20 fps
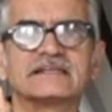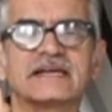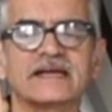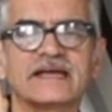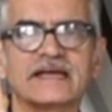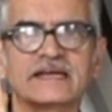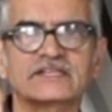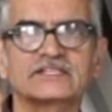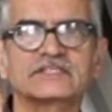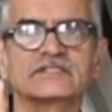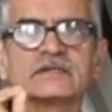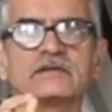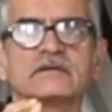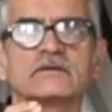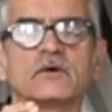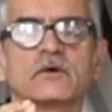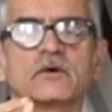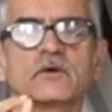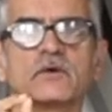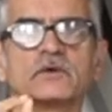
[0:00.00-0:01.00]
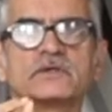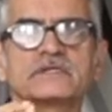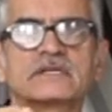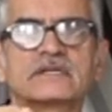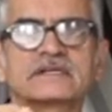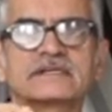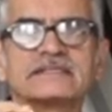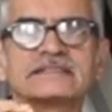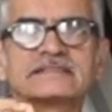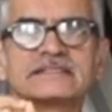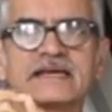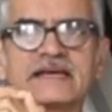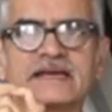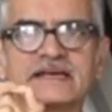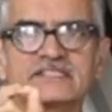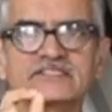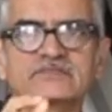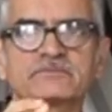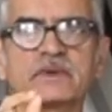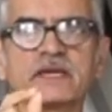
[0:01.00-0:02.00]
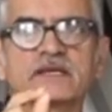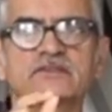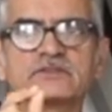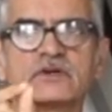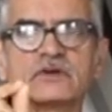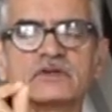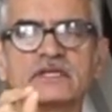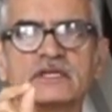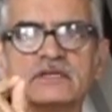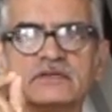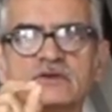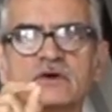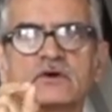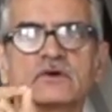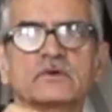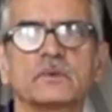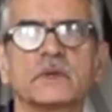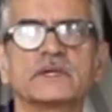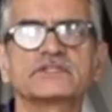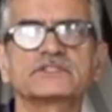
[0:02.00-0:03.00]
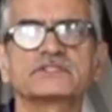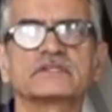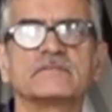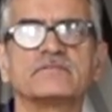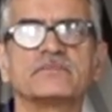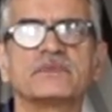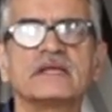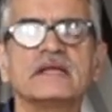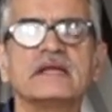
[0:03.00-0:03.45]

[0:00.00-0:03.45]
action or concrete aspect in your question,